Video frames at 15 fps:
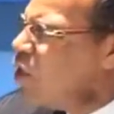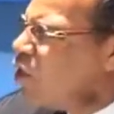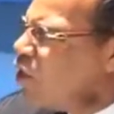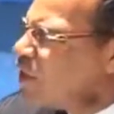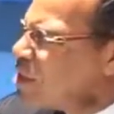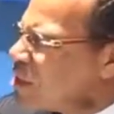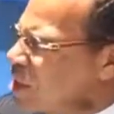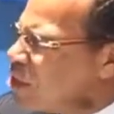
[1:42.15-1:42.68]

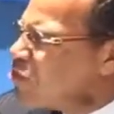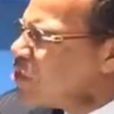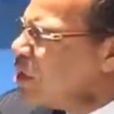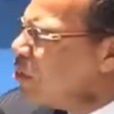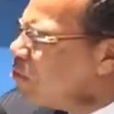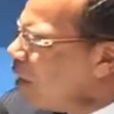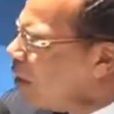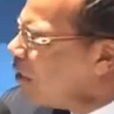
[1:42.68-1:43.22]
or in
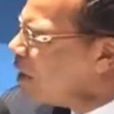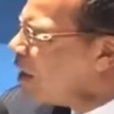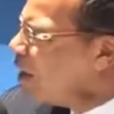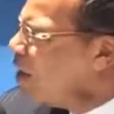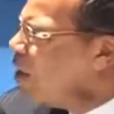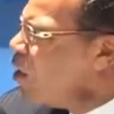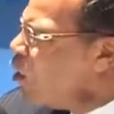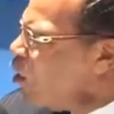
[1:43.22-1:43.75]
Central
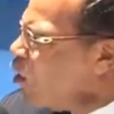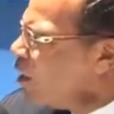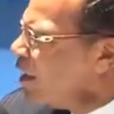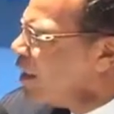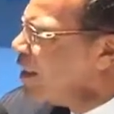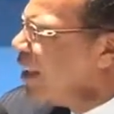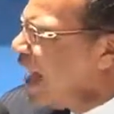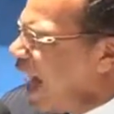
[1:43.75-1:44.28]
America or
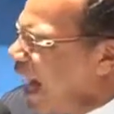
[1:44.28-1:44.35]
in the